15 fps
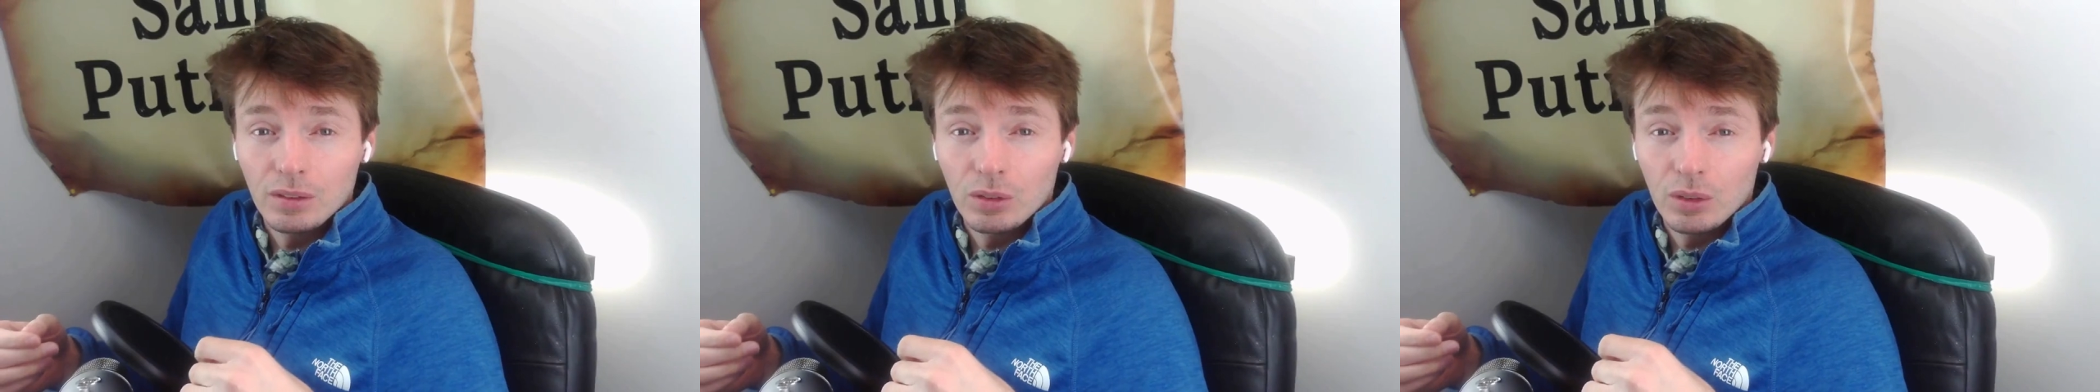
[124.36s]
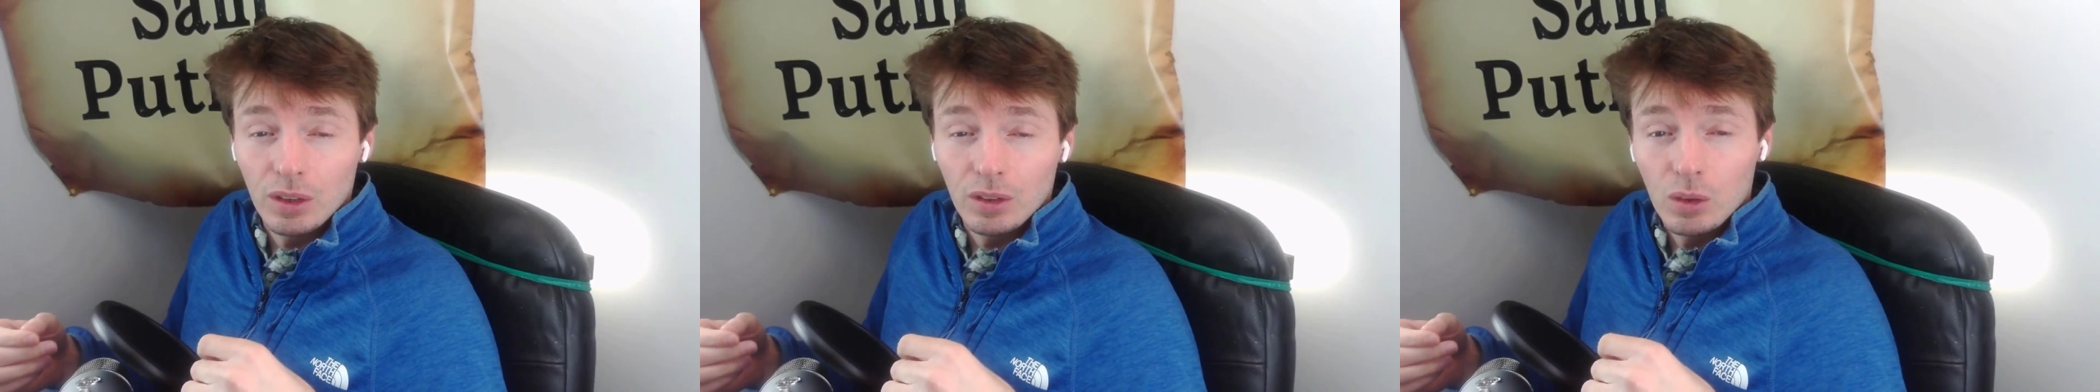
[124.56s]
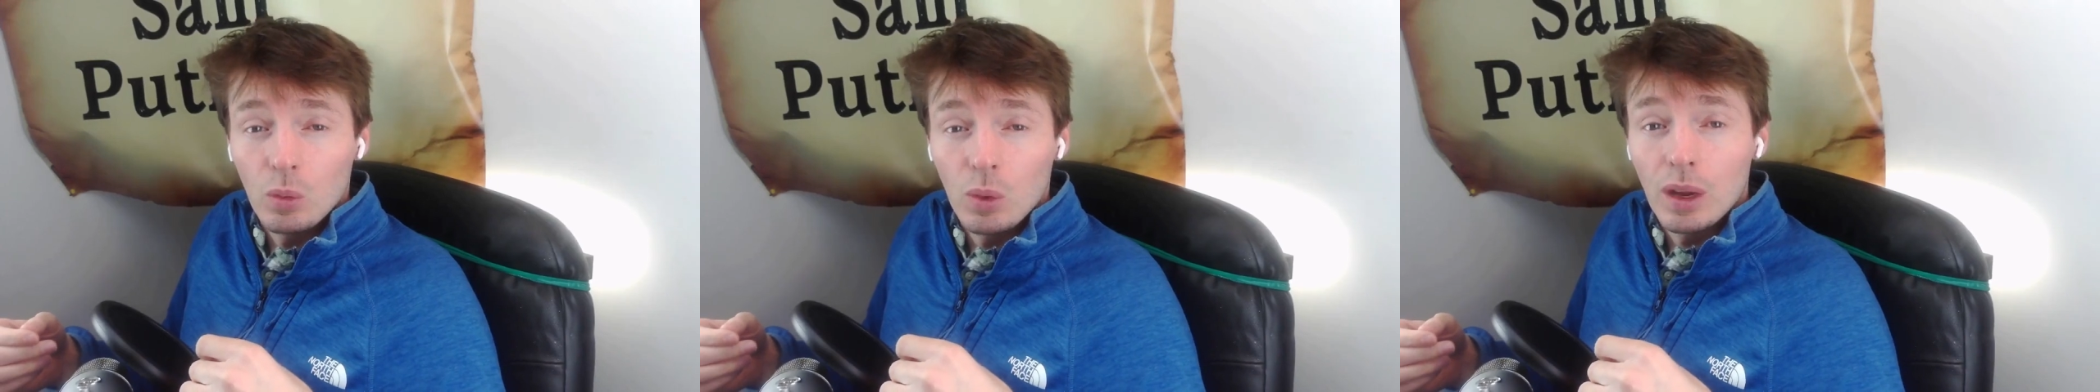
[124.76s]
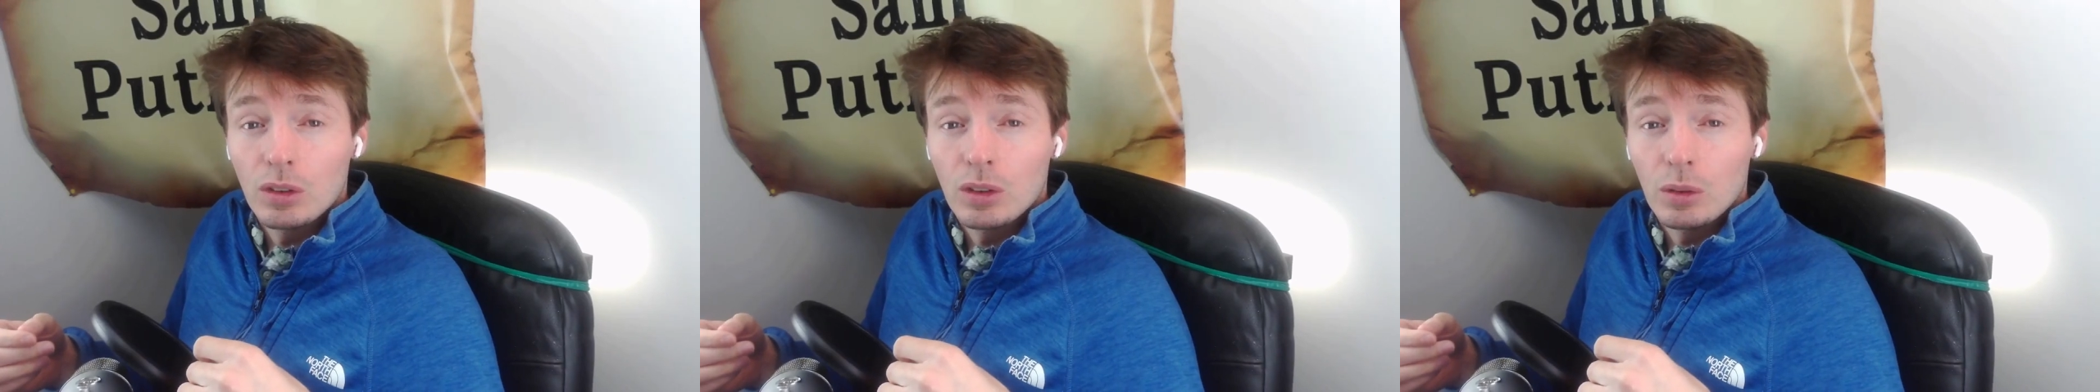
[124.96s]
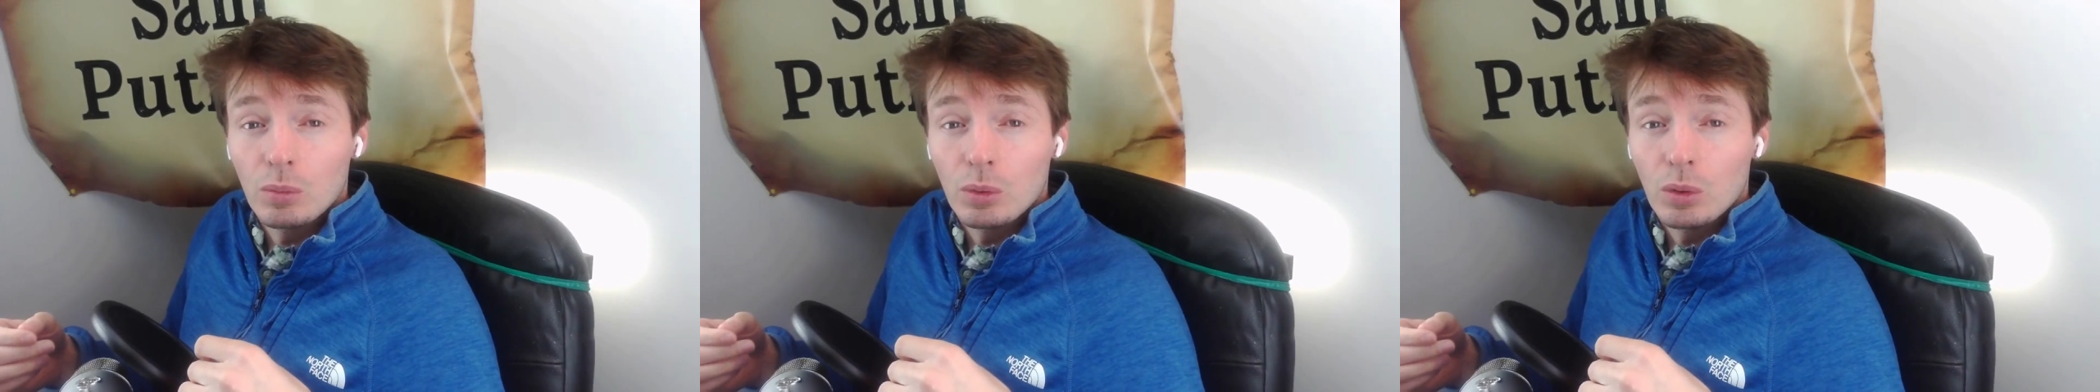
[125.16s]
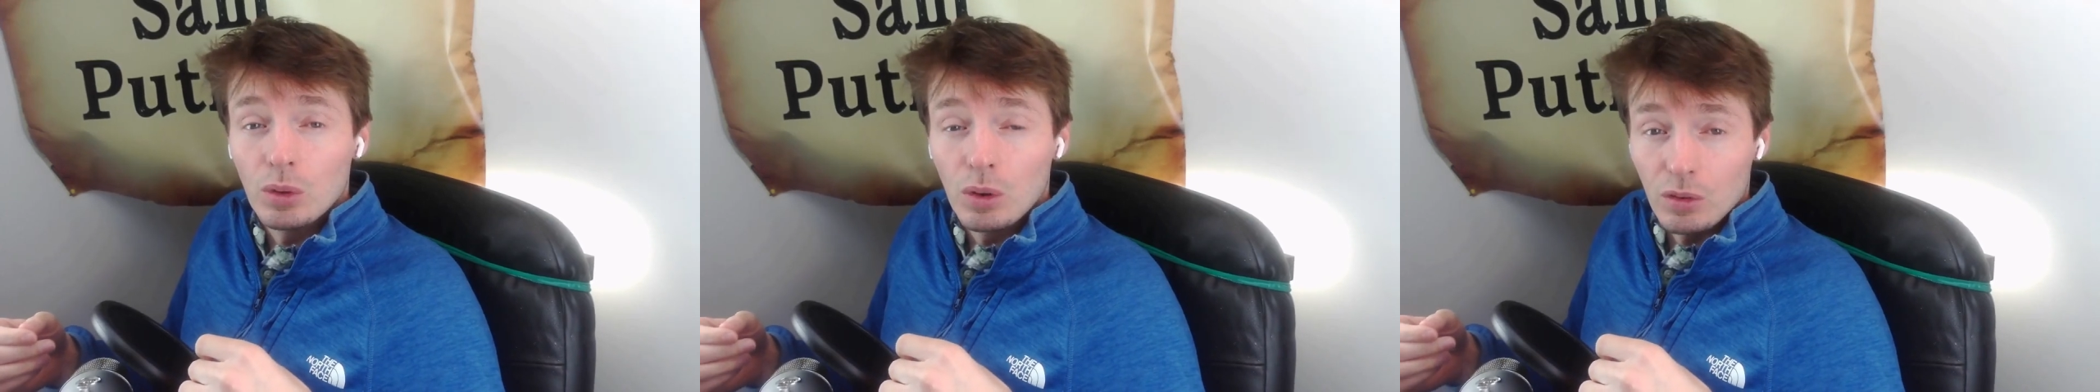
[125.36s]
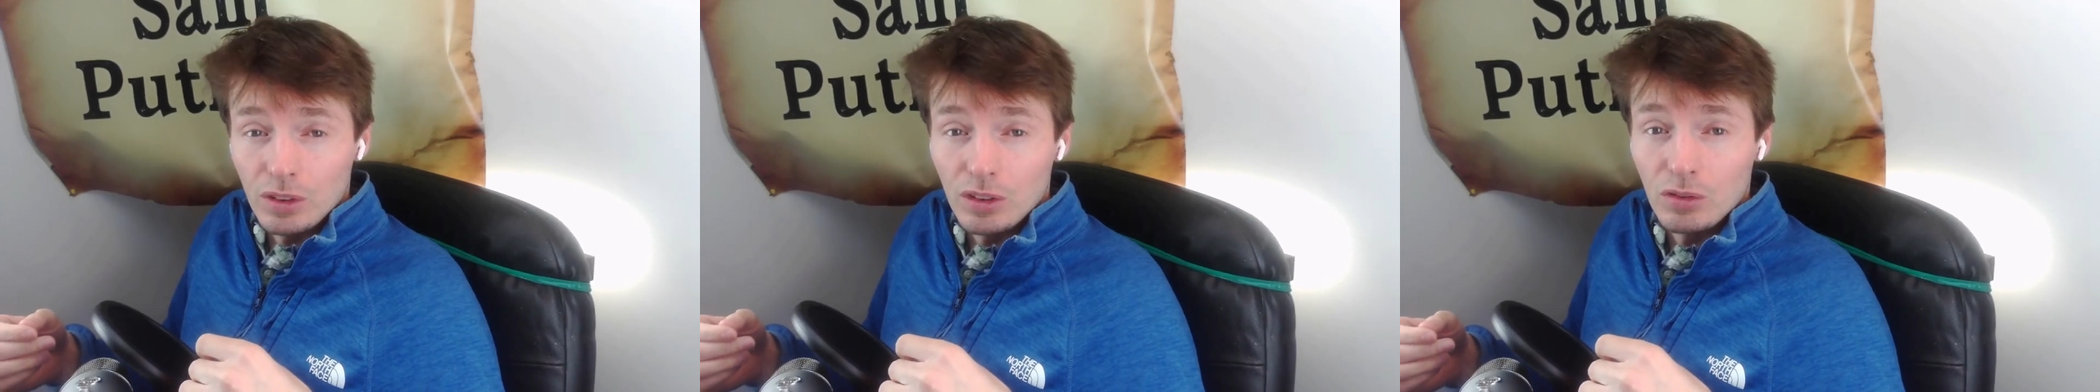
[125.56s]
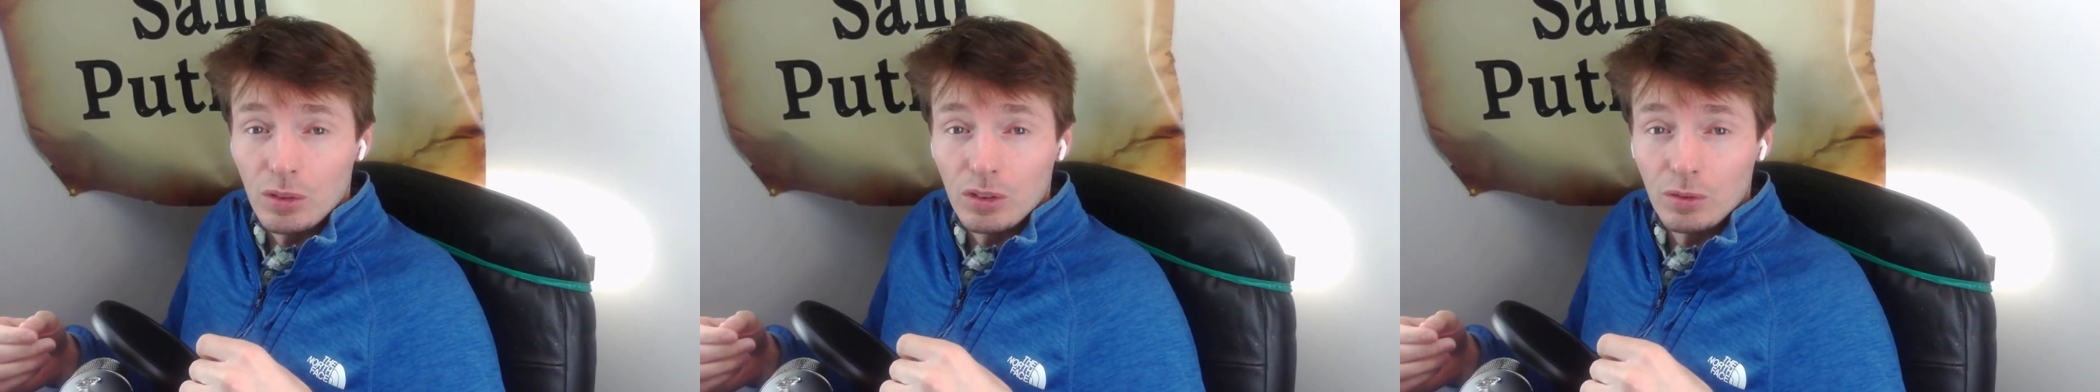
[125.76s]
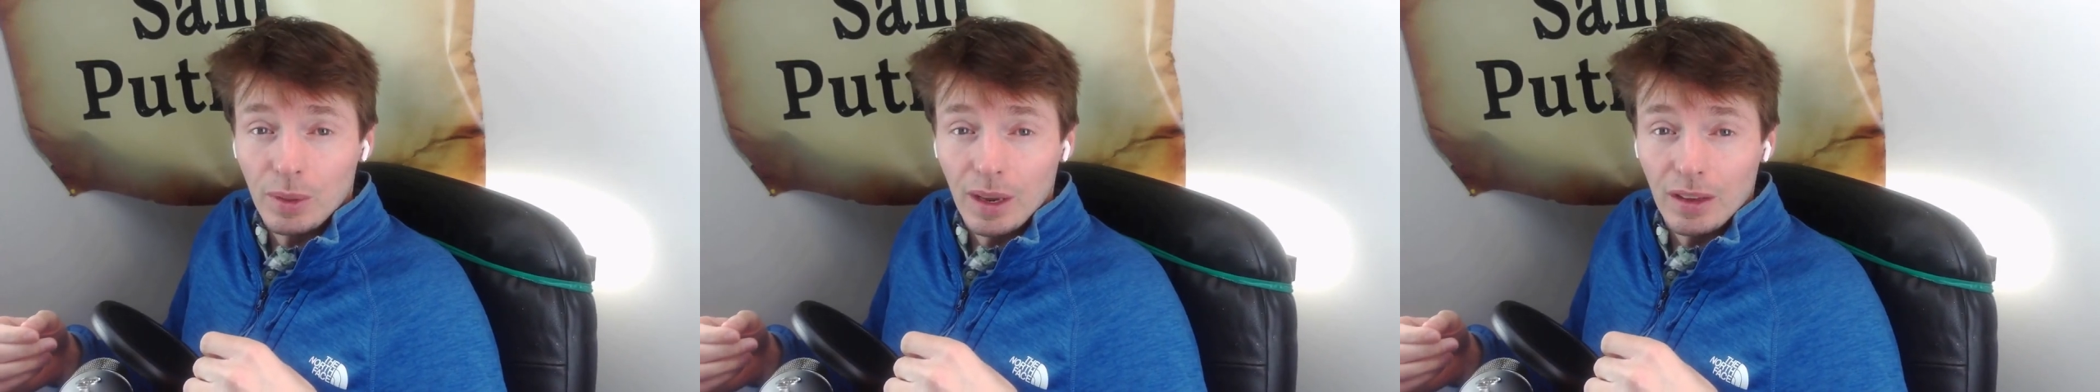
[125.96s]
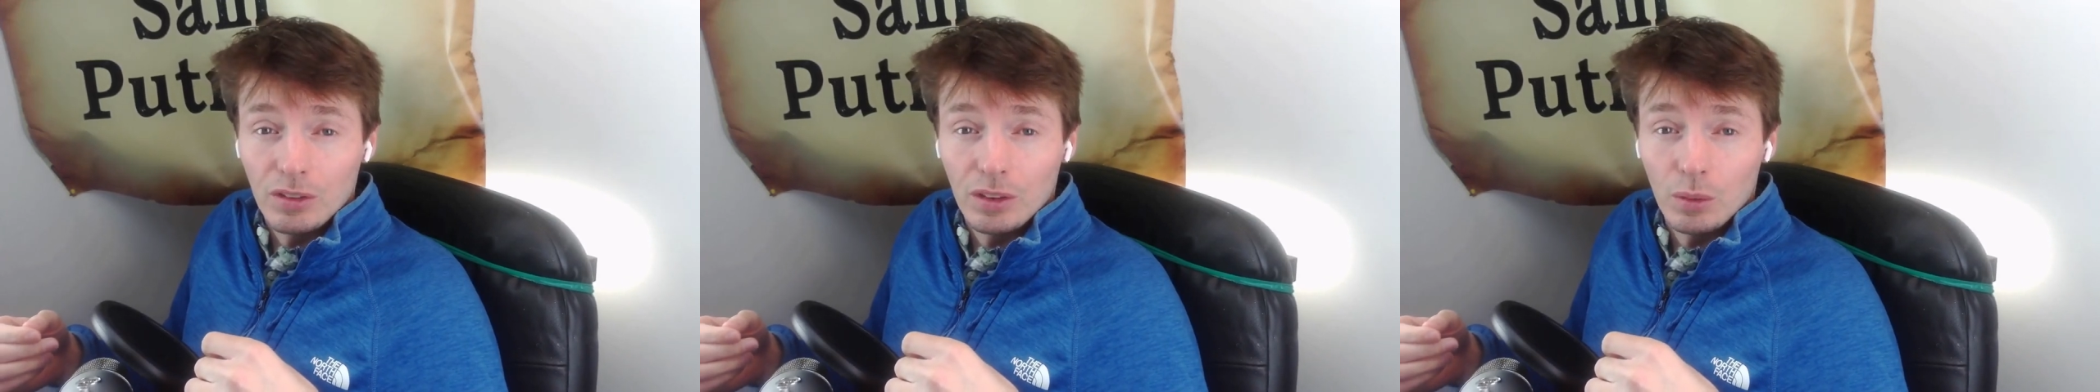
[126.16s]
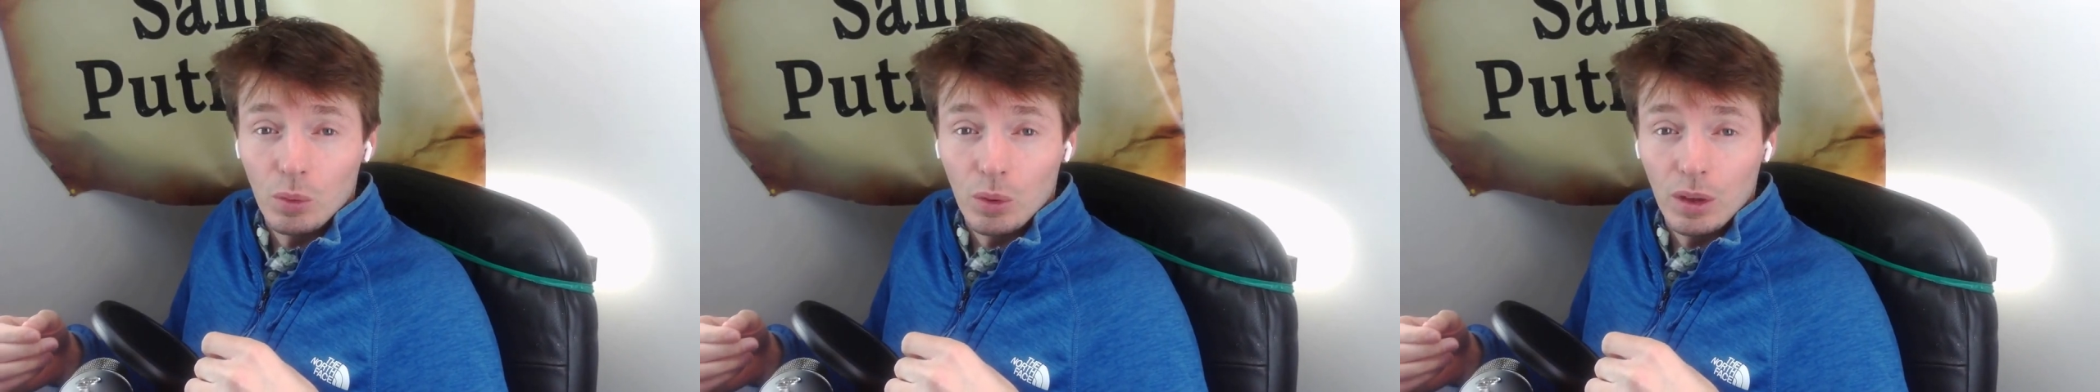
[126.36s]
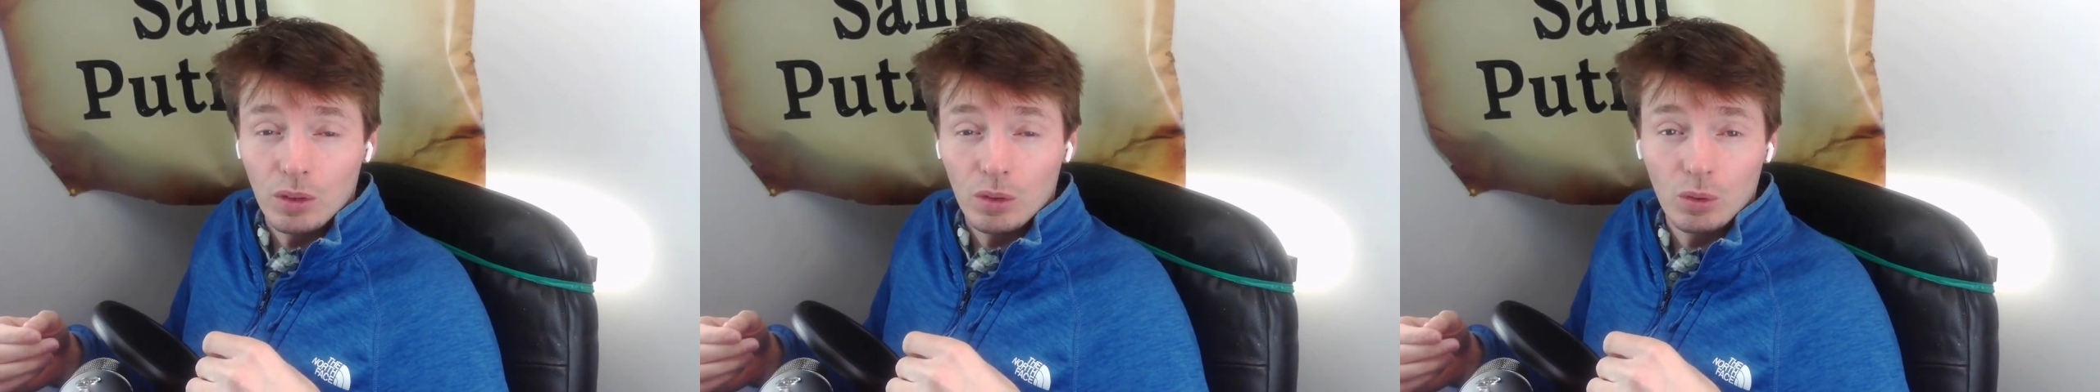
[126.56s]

You're either watching Bruno disrespect someone